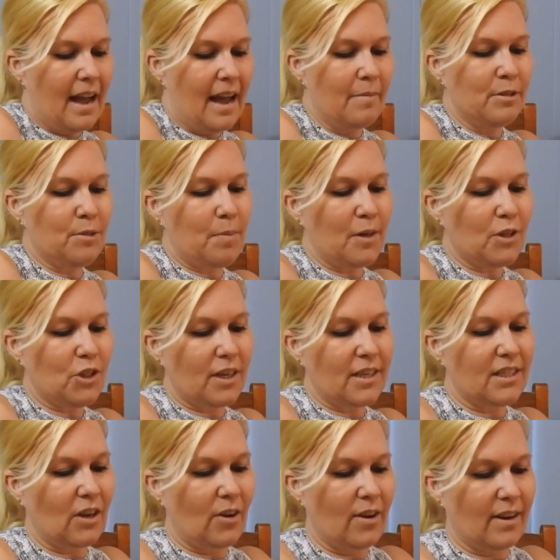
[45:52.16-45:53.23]
especially
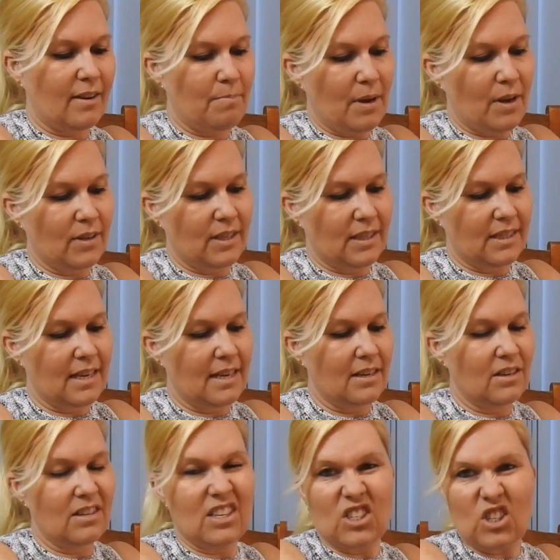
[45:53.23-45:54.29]
so because it's
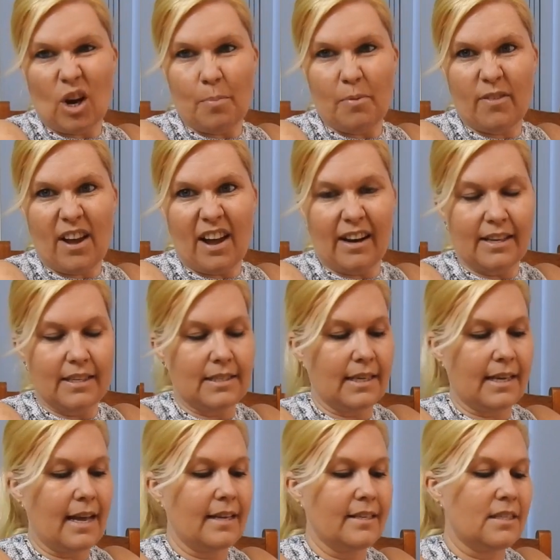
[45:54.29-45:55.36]
in the type of colours
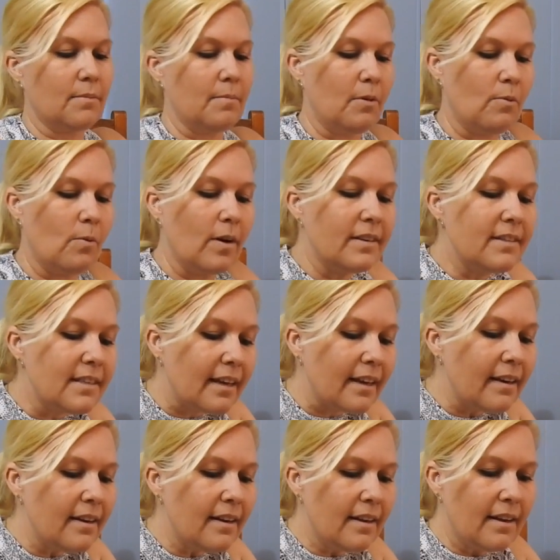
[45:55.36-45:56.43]
the customer
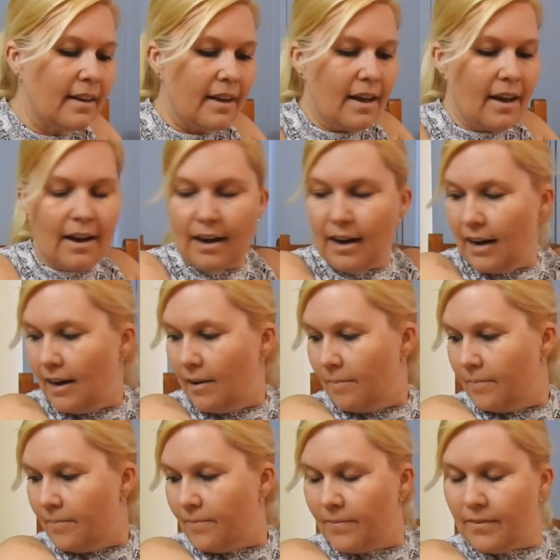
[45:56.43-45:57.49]
wanted.
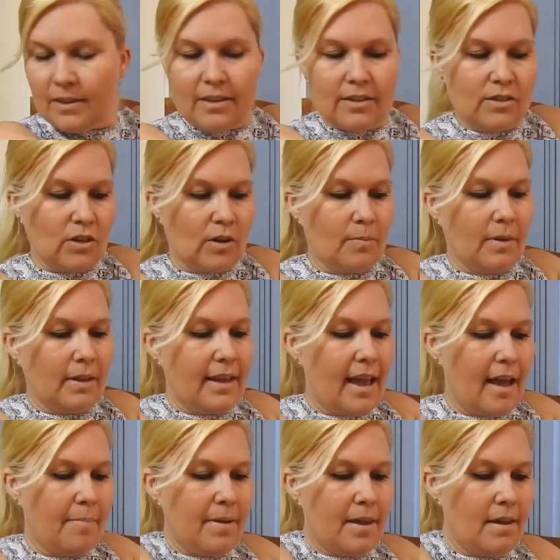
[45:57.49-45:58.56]
So I'm really
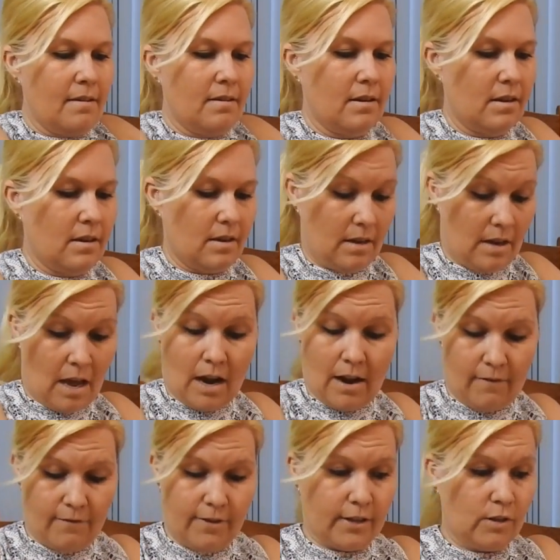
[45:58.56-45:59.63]
happy and
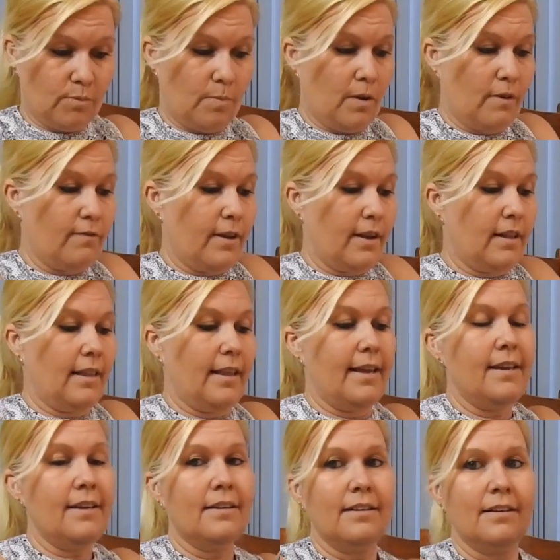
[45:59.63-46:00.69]
it fits
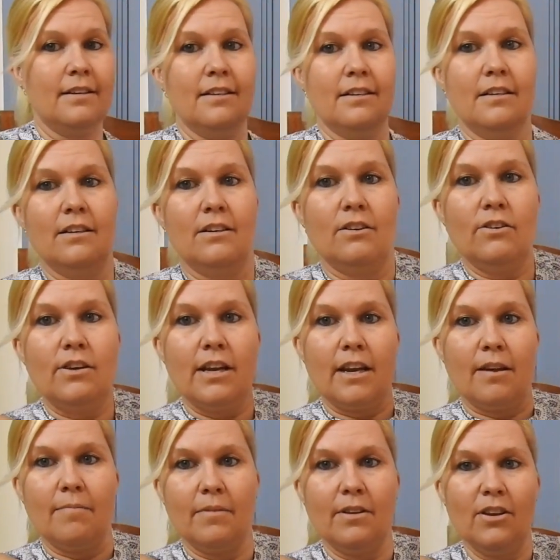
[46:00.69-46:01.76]
perfectly. Look at
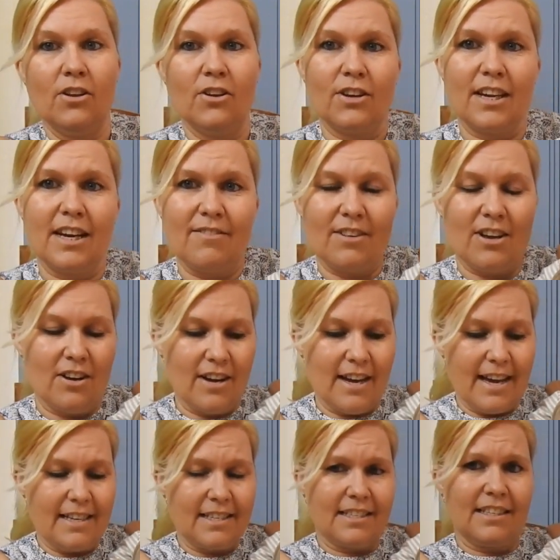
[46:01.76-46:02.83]
him
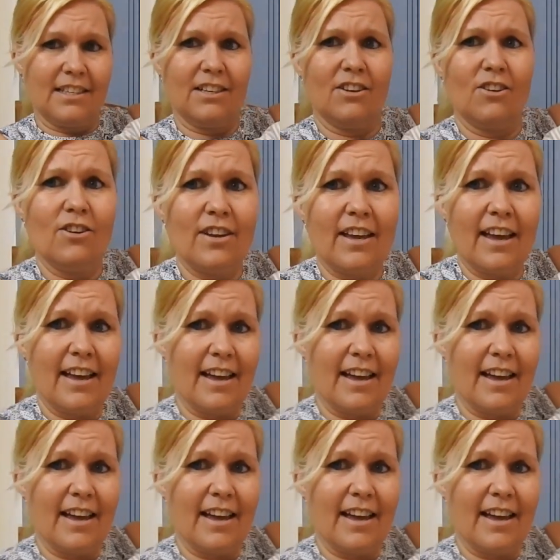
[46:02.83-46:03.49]
guys, look.